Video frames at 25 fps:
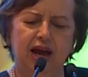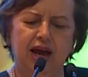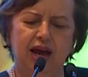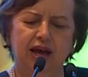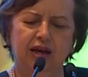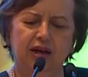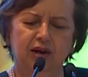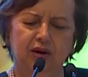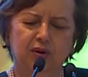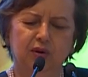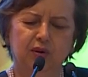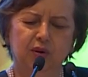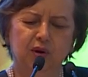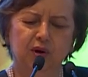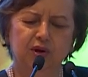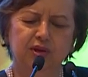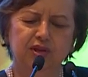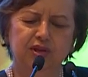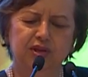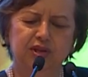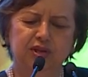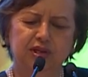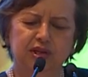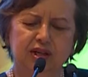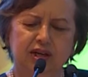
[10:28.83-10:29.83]
and
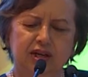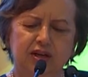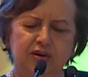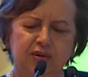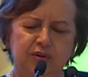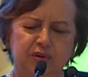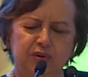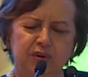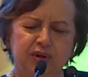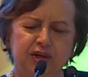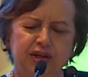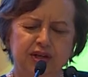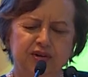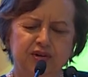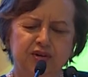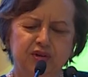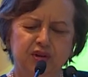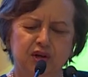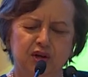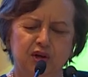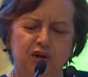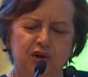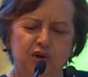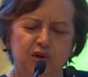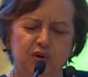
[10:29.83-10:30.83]
across countries
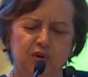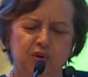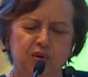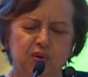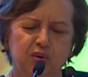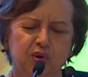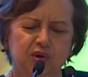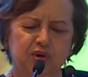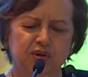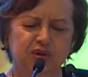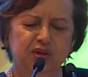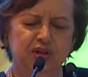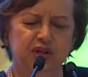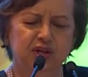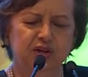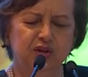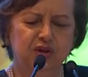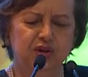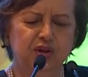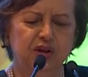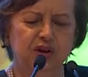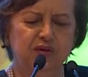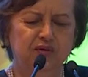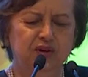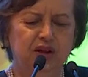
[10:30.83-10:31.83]
towards
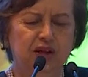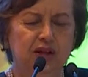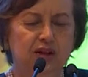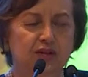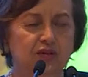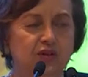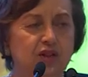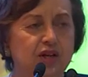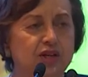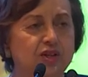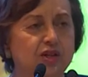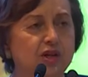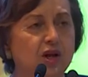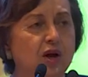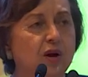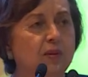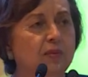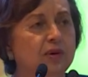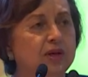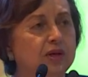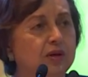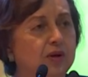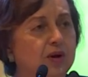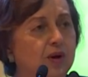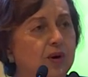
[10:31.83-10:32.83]
achieving this
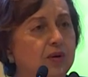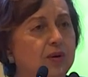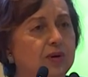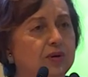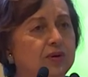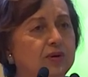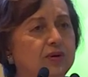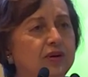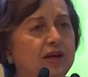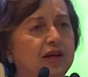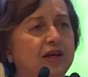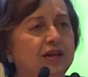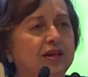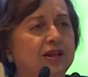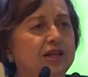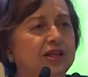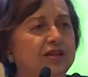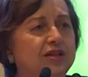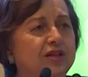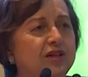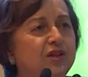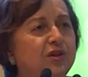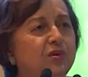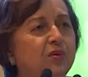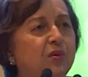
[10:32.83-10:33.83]
common goal. And
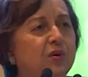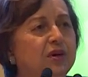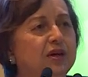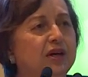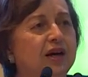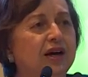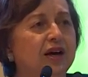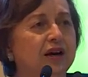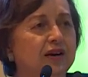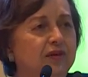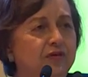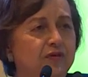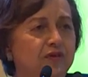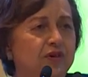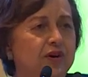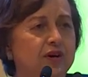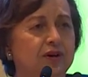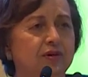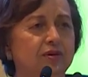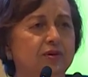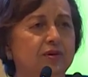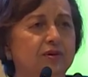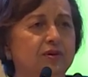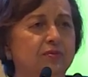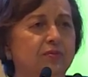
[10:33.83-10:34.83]
this is what I
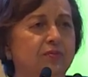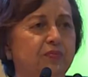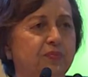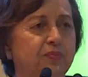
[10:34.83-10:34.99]
found